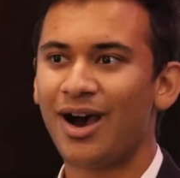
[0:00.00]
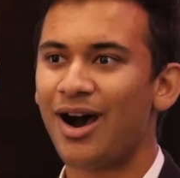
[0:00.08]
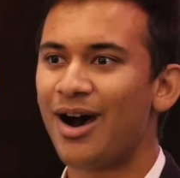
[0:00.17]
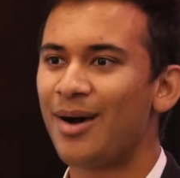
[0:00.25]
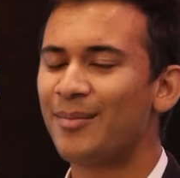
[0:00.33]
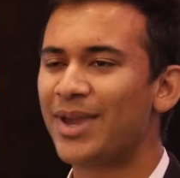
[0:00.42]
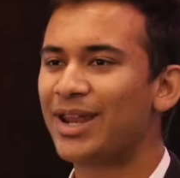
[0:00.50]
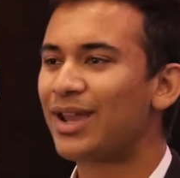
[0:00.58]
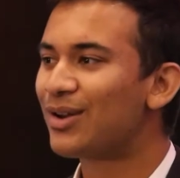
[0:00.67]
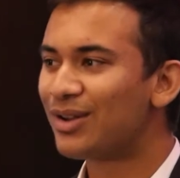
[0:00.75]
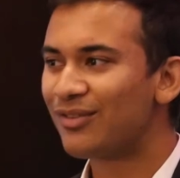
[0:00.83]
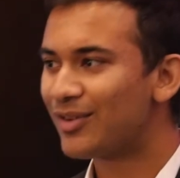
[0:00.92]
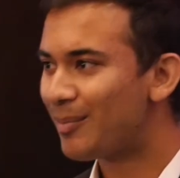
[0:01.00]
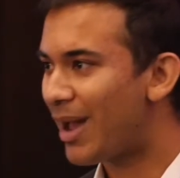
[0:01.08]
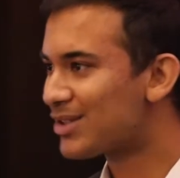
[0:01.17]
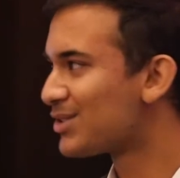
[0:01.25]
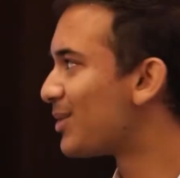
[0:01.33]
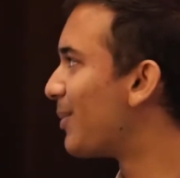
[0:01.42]
Um, and I couldn't have
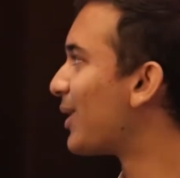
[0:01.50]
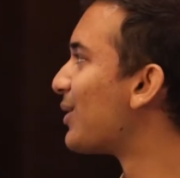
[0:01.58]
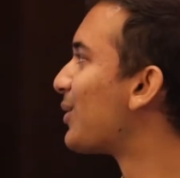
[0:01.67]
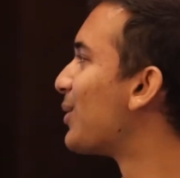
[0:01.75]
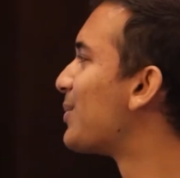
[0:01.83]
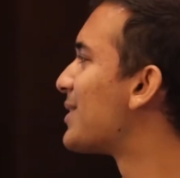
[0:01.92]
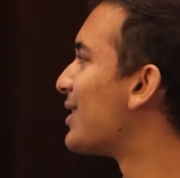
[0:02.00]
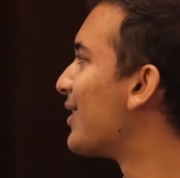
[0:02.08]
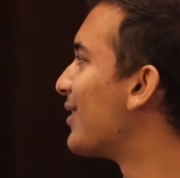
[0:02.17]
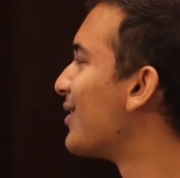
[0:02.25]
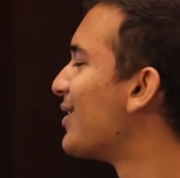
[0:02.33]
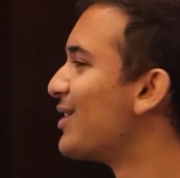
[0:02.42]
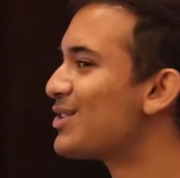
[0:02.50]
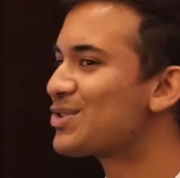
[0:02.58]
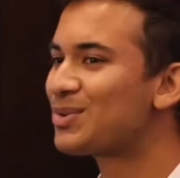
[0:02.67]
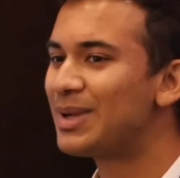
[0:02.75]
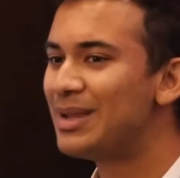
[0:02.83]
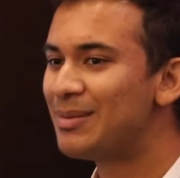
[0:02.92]
imagined a better group to
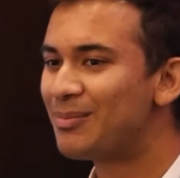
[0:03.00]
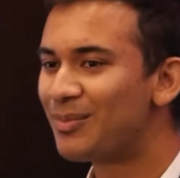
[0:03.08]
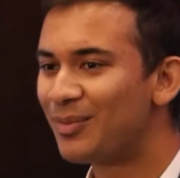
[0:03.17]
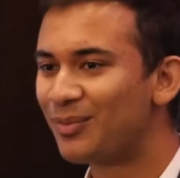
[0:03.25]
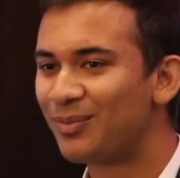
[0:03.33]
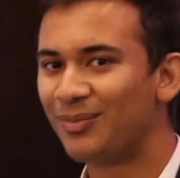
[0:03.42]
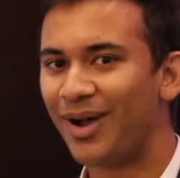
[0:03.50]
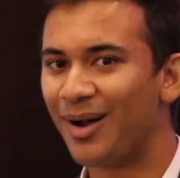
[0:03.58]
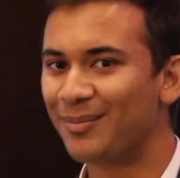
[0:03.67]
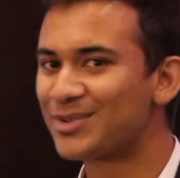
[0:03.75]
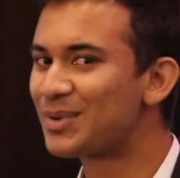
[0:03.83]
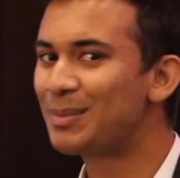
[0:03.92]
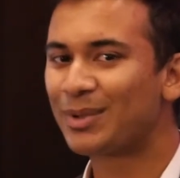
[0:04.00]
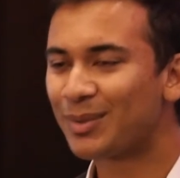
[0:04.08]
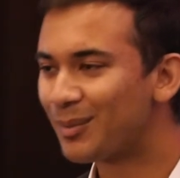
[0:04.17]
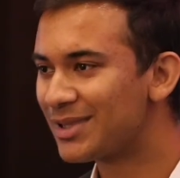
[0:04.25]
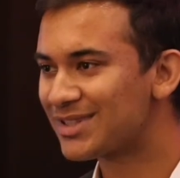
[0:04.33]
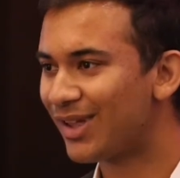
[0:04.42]
scream, um, scream as
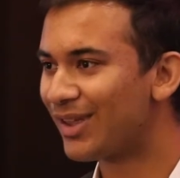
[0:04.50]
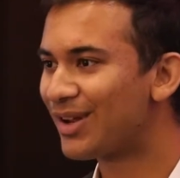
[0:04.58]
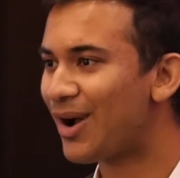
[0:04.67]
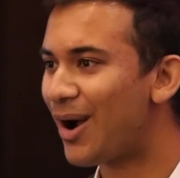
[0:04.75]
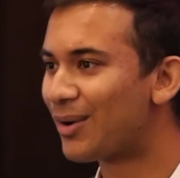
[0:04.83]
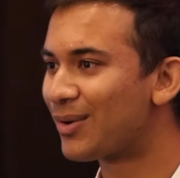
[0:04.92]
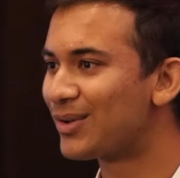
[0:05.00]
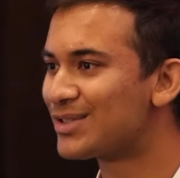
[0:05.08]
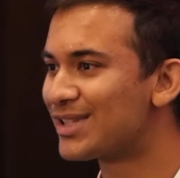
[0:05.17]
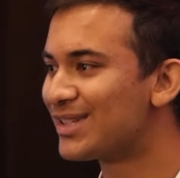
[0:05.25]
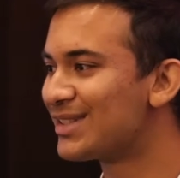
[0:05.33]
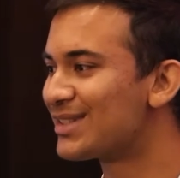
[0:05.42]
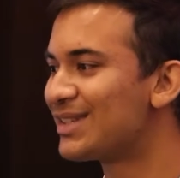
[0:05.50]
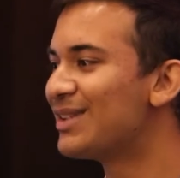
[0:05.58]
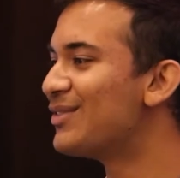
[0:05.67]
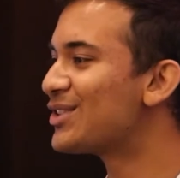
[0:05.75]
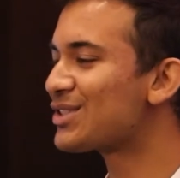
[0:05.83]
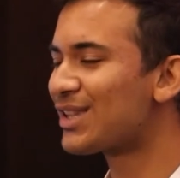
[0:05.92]
when we saw like cockroaches, and
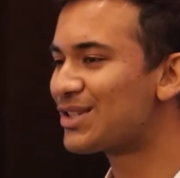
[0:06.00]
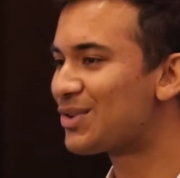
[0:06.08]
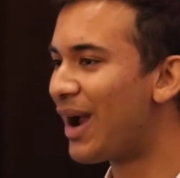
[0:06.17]
even just like